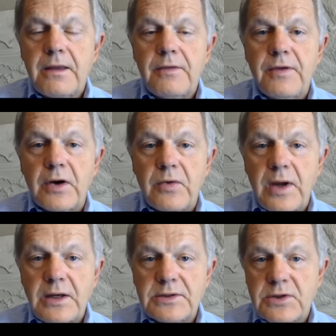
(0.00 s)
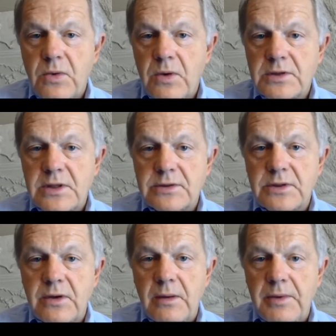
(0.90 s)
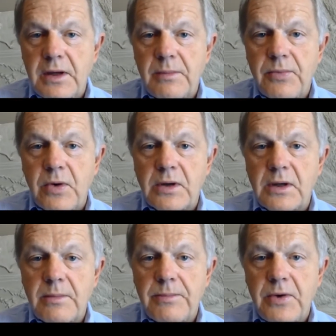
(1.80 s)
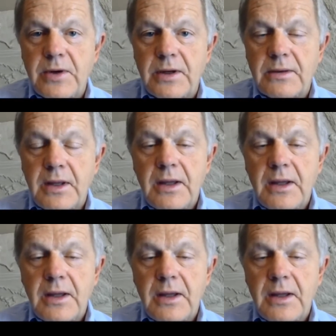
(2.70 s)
Their credit score is also going to be an important component.